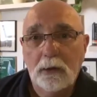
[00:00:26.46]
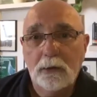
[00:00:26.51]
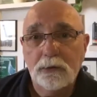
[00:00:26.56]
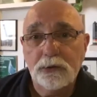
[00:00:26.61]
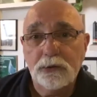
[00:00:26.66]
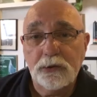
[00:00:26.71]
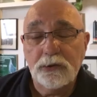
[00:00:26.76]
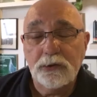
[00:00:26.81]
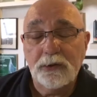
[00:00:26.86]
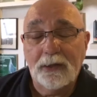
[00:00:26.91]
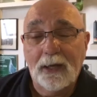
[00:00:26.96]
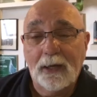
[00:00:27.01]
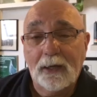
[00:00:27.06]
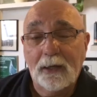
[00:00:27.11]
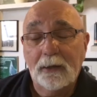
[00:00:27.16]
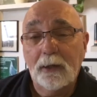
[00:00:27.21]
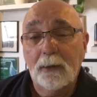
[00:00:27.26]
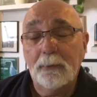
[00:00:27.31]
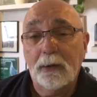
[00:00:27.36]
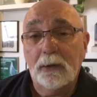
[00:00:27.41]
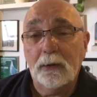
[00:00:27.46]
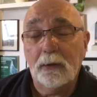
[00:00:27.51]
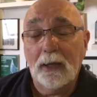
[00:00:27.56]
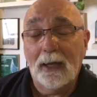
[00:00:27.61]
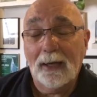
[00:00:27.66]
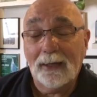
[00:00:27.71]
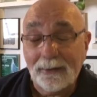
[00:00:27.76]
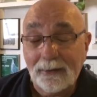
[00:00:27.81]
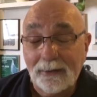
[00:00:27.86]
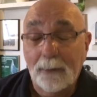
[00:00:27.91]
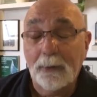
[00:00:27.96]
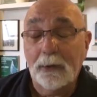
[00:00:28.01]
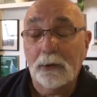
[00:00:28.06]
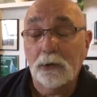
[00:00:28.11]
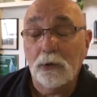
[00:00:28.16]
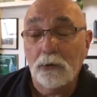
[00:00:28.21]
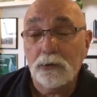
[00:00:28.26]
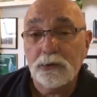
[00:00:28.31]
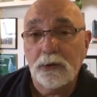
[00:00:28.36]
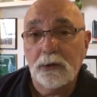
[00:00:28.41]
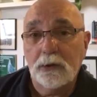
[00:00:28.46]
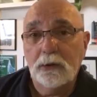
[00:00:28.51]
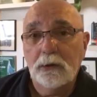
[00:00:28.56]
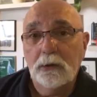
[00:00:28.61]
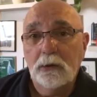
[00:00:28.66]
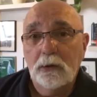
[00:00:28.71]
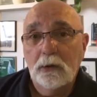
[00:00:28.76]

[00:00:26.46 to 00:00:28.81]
She's an academic doctor